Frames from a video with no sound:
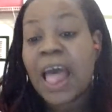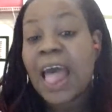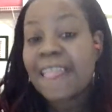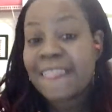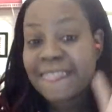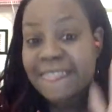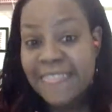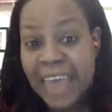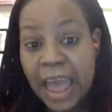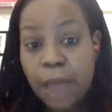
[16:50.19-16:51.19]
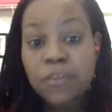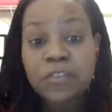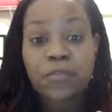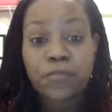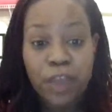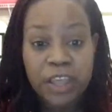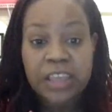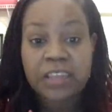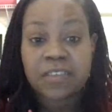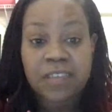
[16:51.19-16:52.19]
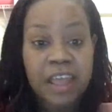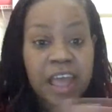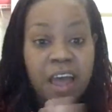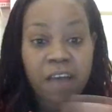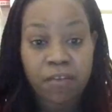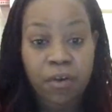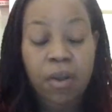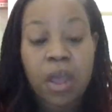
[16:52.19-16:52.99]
That was the freakiest thing ever.